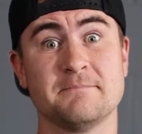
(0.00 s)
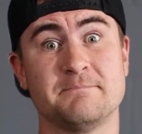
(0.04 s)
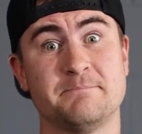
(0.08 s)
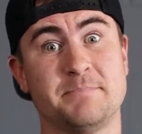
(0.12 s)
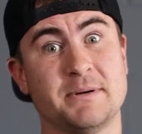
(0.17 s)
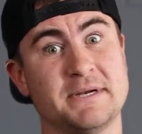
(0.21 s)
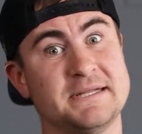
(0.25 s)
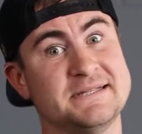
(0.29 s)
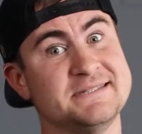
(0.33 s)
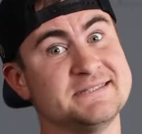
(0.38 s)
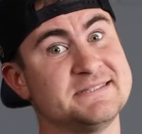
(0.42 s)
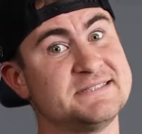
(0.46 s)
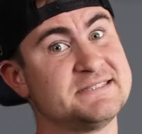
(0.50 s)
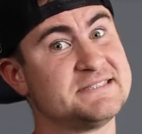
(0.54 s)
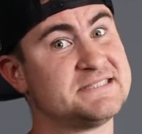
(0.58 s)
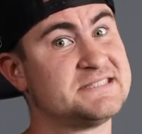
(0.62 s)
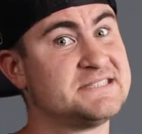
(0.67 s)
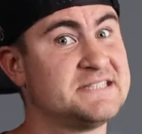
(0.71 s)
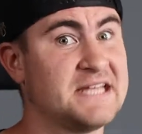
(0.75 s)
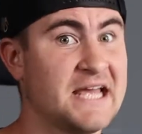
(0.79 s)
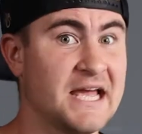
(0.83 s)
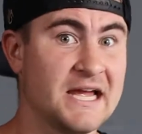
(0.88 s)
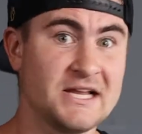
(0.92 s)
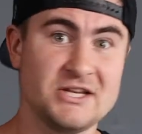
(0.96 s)
but
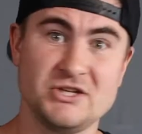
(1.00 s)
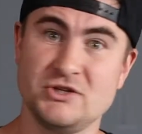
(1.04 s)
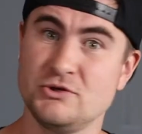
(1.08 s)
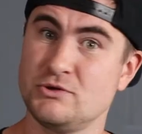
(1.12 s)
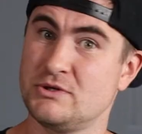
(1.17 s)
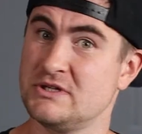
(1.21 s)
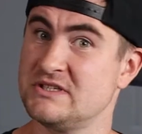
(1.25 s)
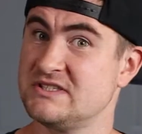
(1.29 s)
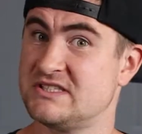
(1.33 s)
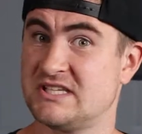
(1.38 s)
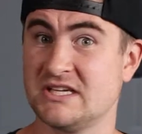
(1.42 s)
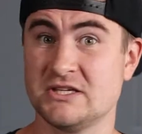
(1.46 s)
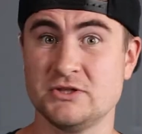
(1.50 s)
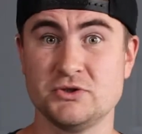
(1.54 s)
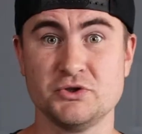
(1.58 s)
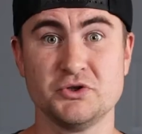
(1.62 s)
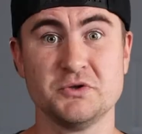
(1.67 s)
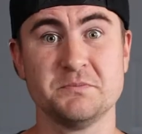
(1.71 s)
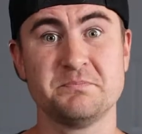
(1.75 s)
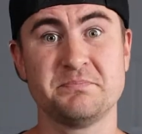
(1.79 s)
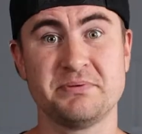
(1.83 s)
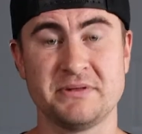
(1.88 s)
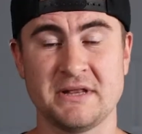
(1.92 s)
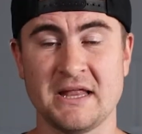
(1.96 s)
instead you continued
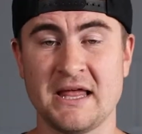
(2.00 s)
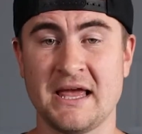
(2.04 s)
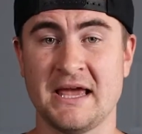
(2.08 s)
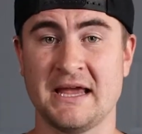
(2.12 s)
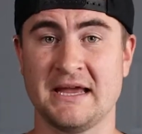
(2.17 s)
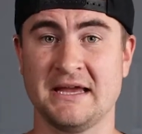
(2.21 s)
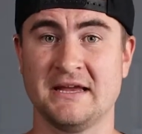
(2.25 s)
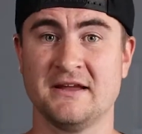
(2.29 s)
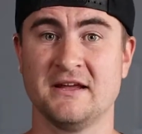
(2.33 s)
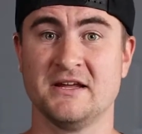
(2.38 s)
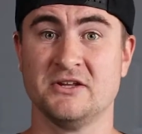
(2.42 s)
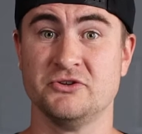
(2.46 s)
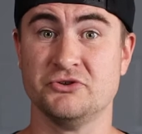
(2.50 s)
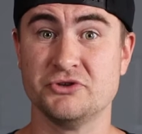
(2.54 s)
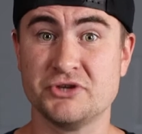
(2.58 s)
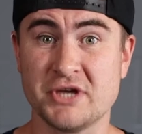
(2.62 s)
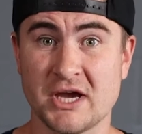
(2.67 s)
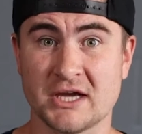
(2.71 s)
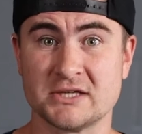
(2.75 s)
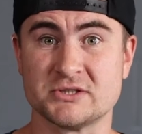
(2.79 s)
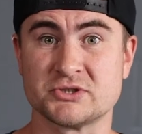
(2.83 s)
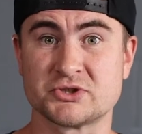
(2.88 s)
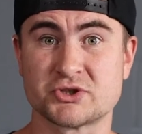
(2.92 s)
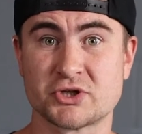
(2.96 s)
to play and you
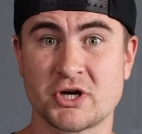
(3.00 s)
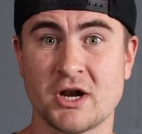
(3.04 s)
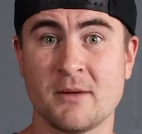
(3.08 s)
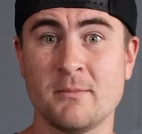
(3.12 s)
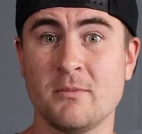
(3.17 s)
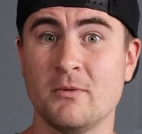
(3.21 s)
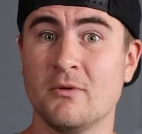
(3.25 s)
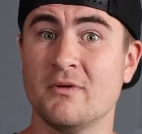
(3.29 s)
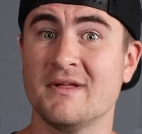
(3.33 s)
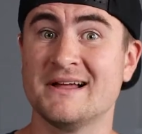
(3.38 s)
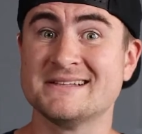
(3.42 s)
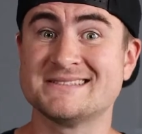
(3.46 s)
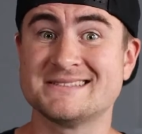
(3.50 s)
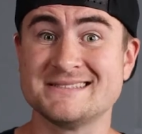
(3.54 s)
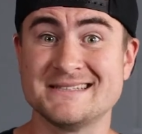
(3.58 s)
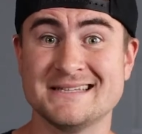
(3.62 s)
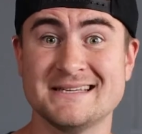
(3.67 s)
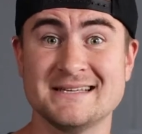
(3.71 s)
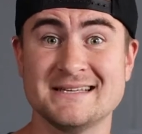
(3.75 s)
got in trouble. That's